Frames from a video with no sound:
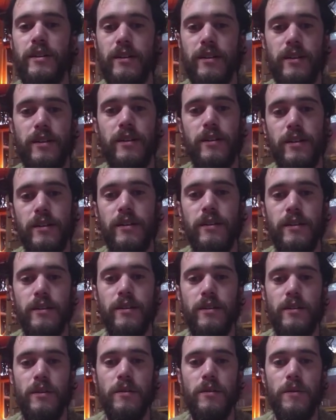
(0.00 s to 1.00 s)
And so,
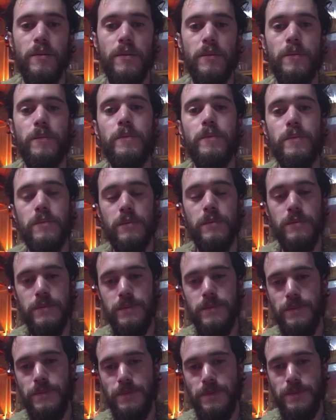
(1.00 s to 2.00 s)
how are you
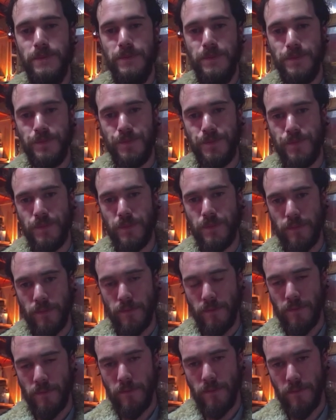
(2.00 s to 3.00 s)
um,
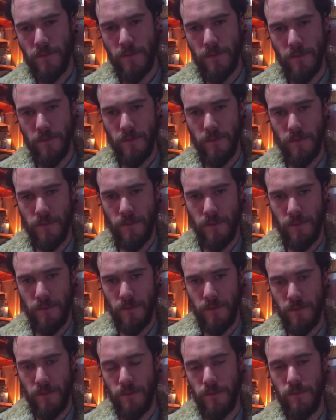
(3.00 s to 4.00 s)
finding? Like, what was your